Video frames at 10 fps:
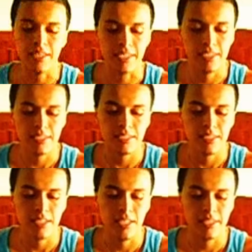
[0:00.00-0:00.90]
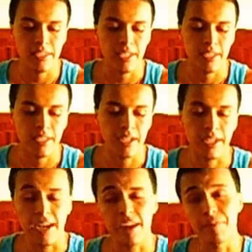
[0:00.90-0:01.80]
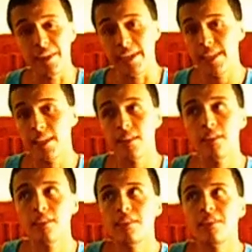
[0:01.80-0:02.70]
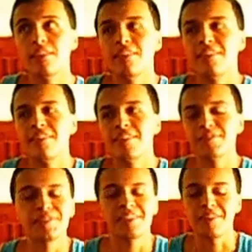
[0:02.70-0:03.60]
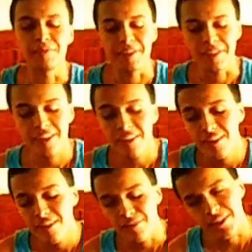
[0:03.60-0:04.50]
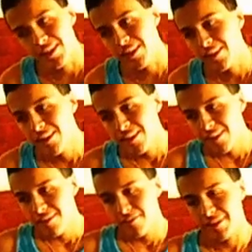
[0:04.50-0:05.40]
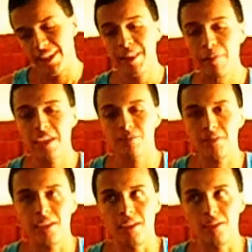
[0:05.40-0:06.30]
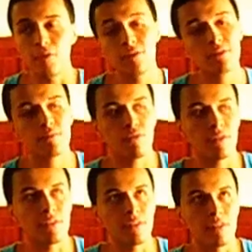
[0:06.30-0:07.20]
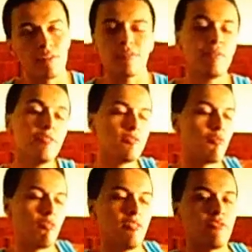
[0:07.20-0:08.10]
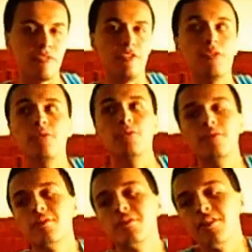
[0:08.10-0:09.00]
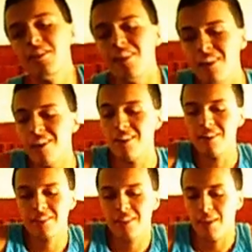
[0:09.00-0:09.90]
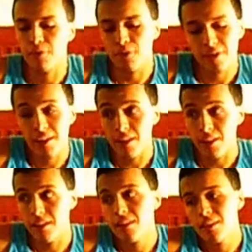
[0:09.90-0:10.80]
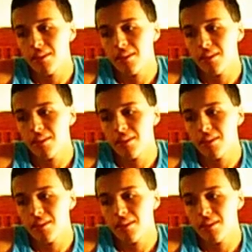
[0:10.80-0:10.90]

thinks it's a guy I'm dating, so it's kind of weird. But yeah. But anyways, my older brother knew a long time already,